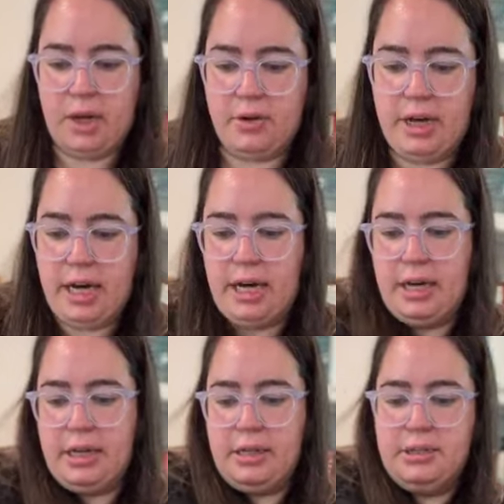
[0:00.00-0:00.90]

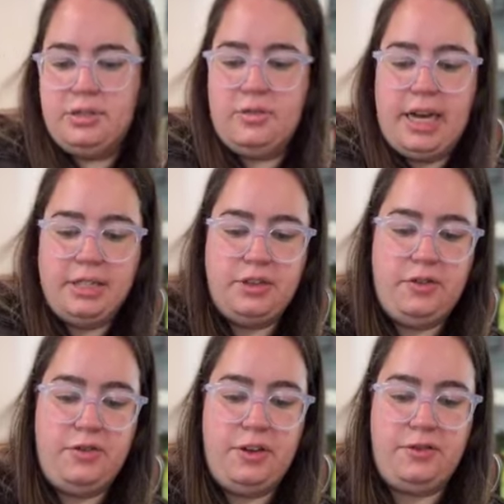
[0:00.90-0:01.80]
Okay, so
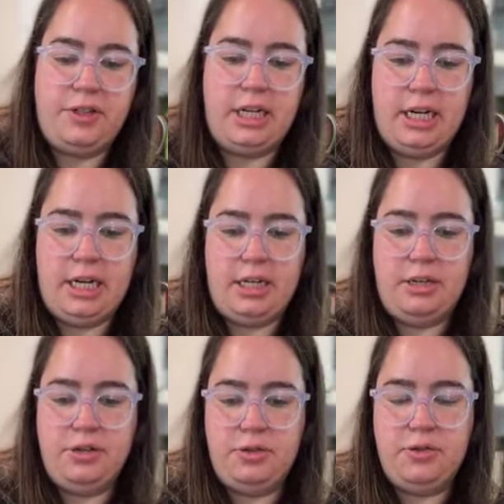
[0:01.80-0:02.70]
that's 50. I
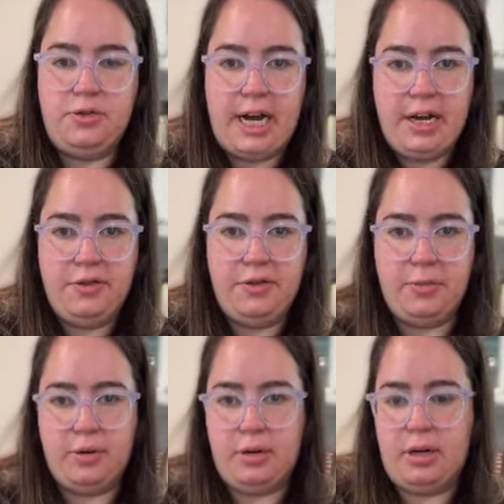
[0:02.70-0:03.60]
need to do 5
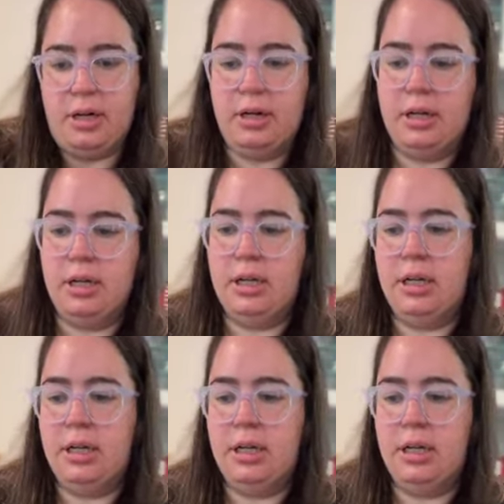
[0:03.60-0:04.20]
more.